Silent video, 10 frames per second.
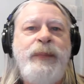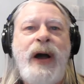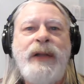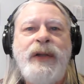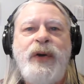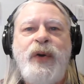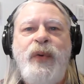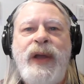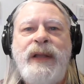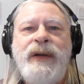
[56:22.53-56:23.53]
Paulo
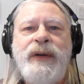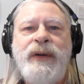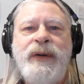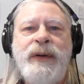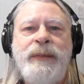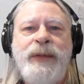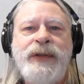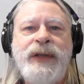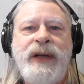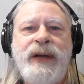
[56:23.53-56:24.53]
Coelho,
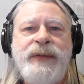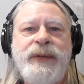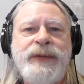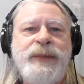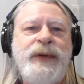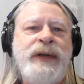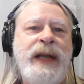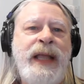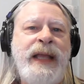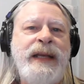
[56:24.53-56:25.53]
Brazilian author, was
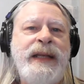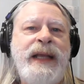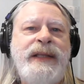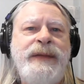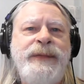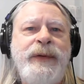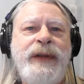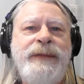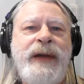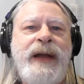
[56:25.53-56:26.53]
born. And in nineteen
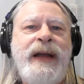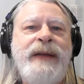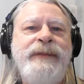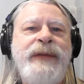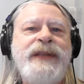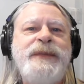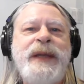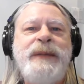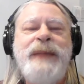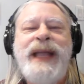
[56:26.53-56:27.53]
forty-five, Vince
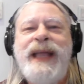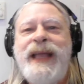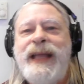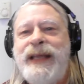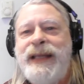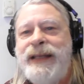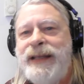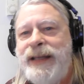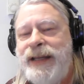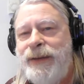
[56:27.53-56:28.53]

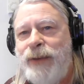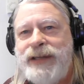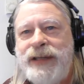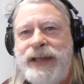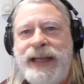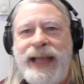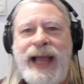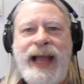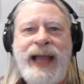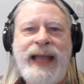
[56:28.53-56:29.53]
McMahon, the wrestling
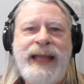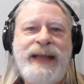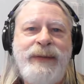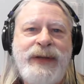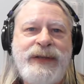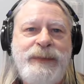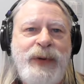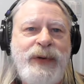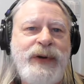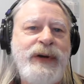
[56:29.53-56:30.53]
guy, was
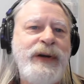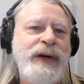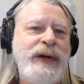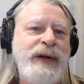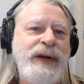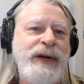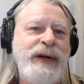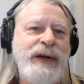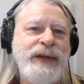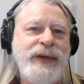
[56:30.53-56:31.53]

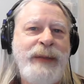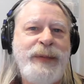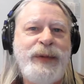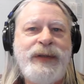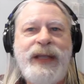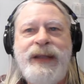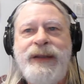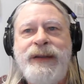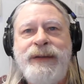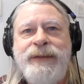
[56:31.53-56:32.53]
born. So happy
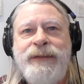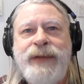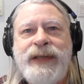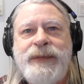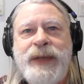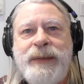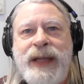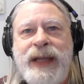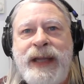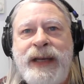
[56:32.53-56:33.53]
birthday, Vince
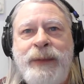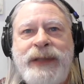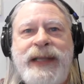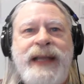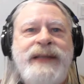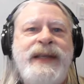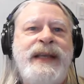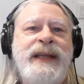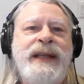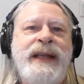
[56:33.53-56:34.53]
McMahon. What day is
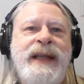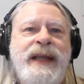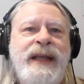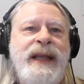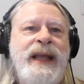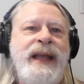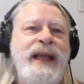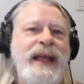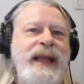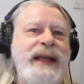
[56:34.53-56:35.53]
it?
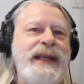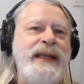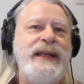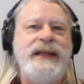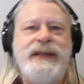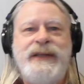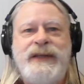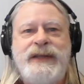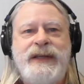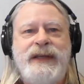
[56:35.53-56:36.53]
It
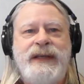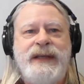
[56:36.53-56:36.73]
is